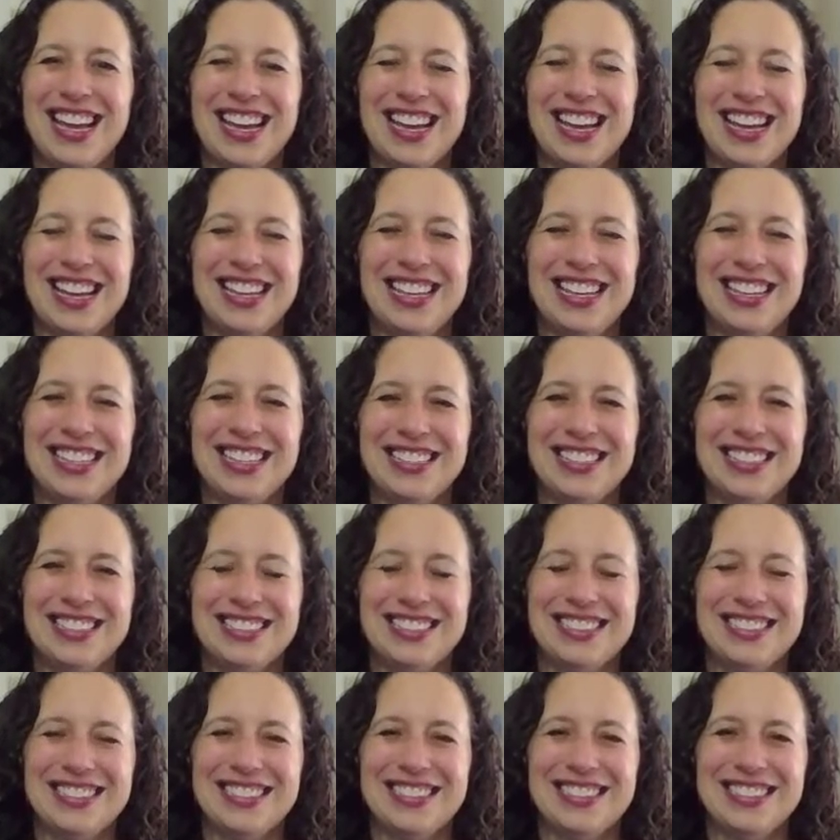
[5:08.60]

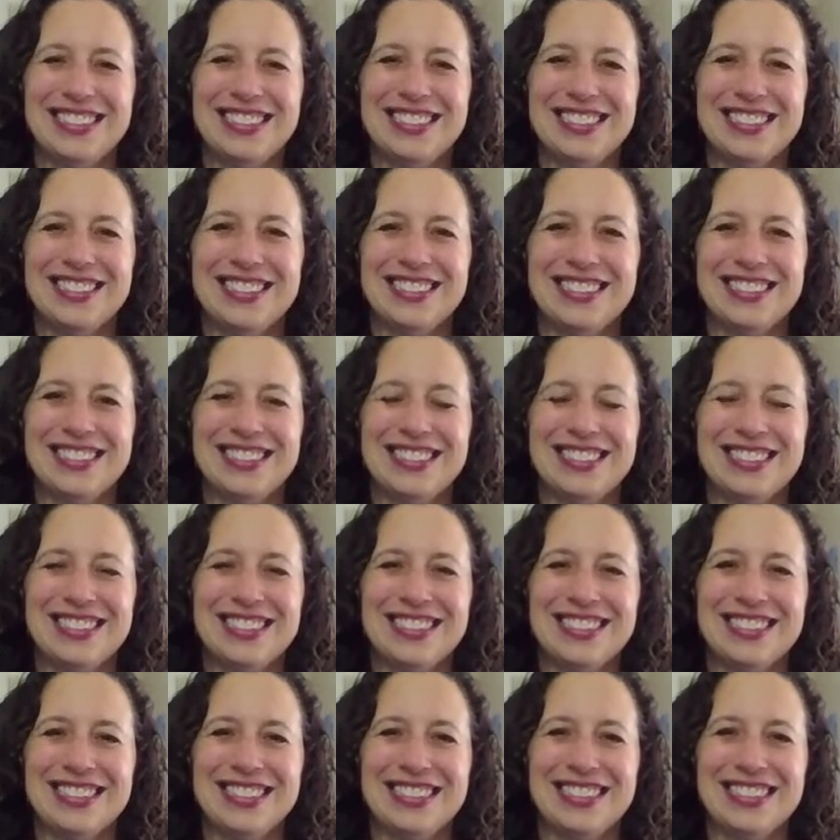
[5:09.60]

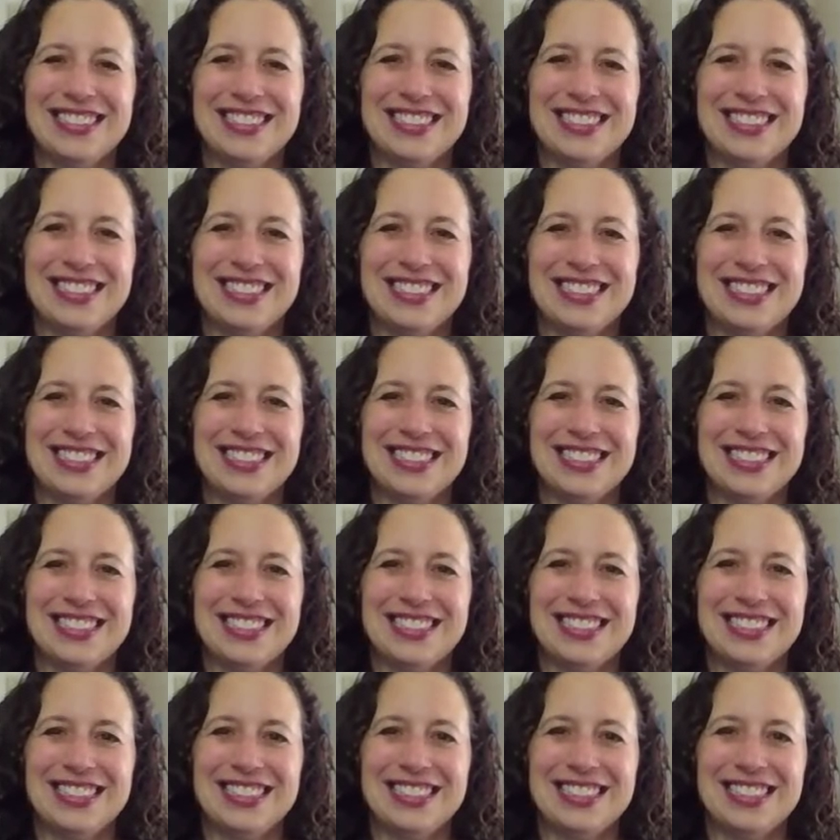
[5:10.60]

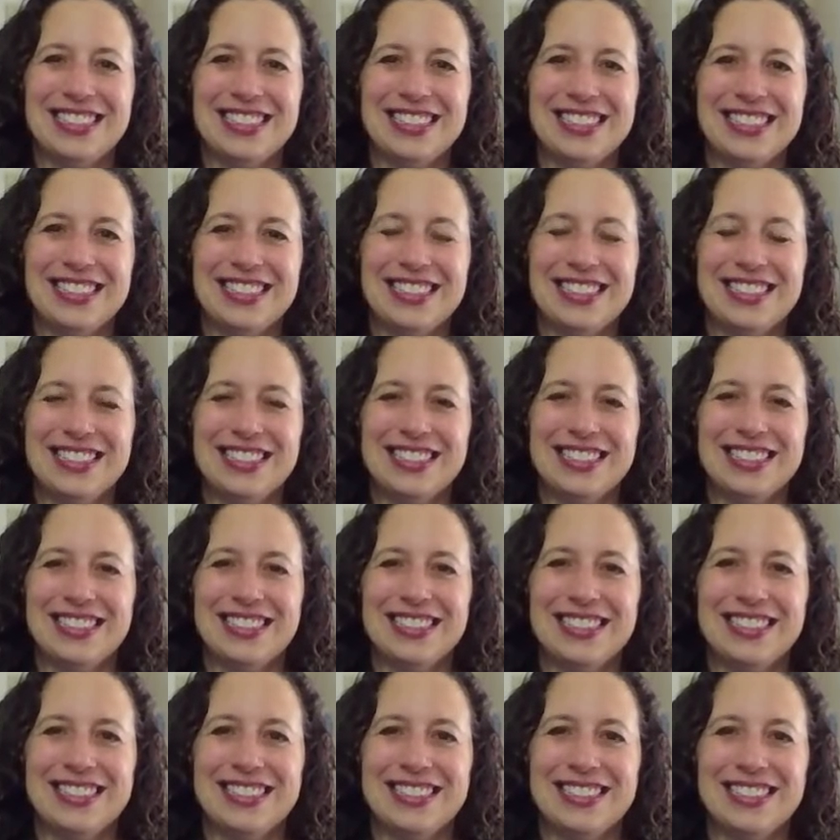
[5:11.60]

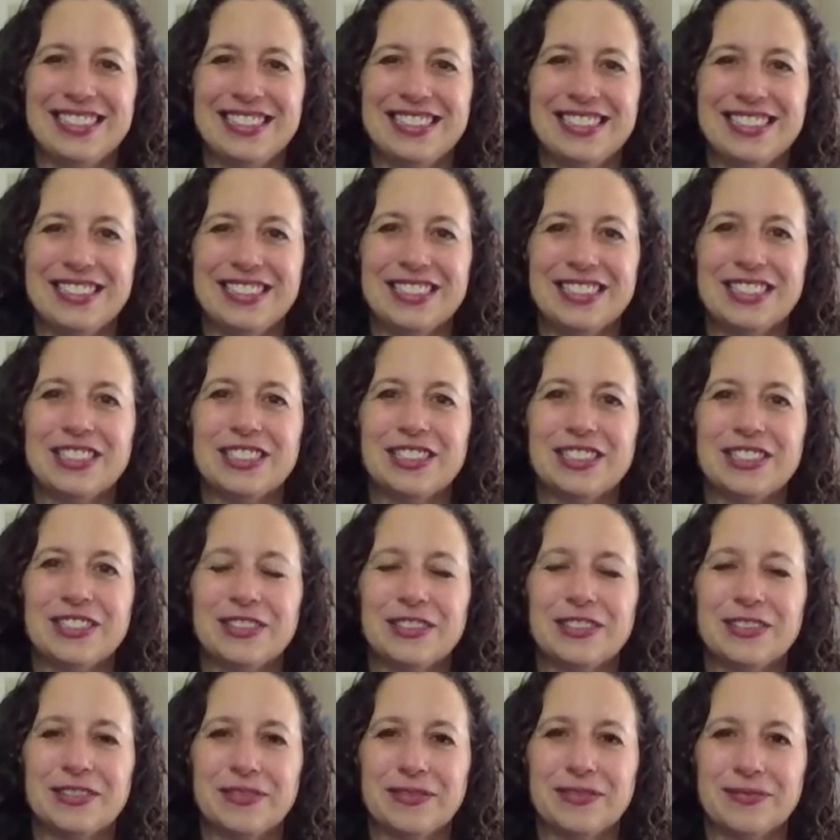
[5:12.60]

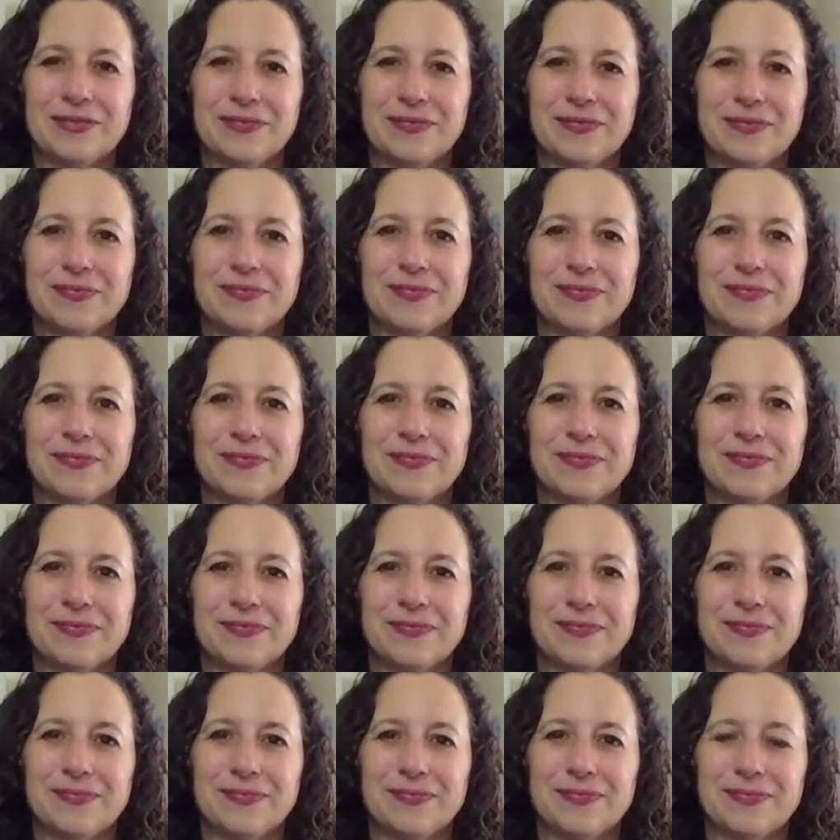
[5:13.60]

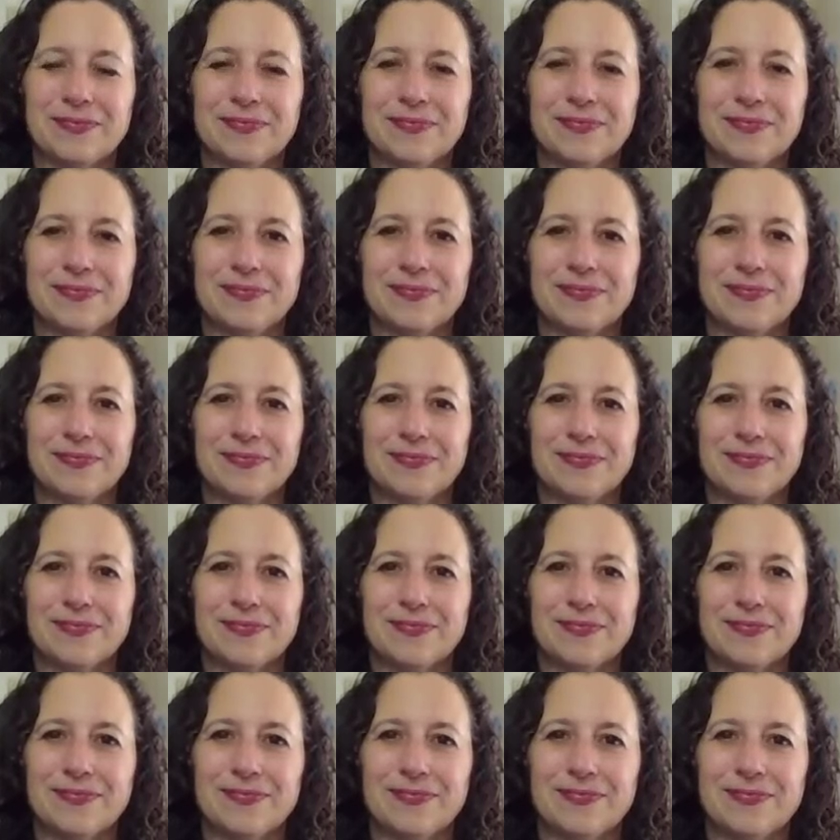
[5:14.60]

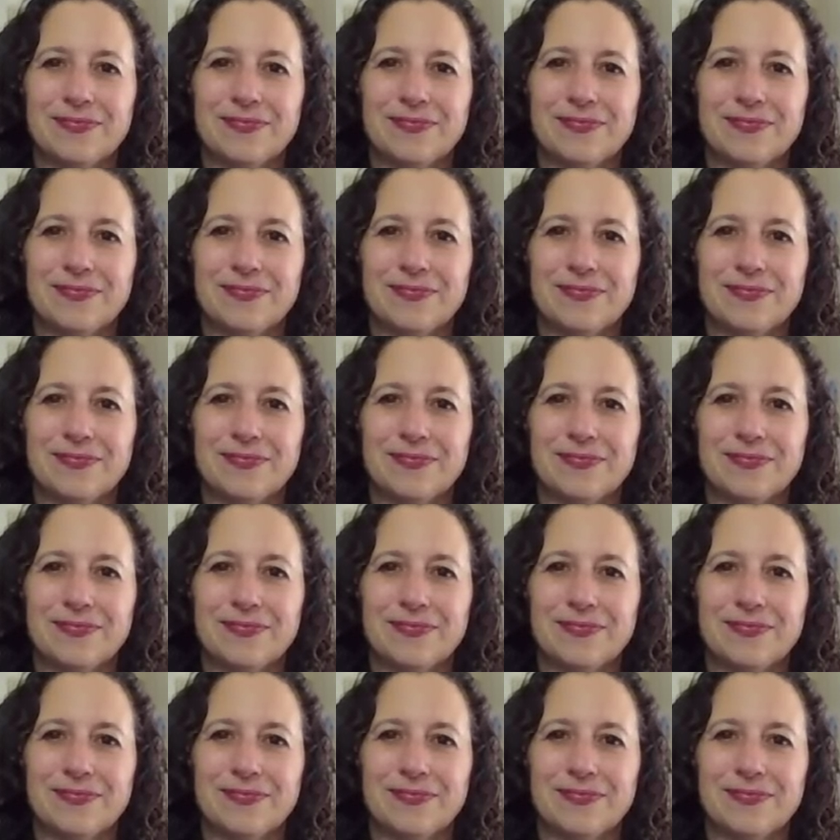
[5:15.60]
No words are spoken by the person on screen.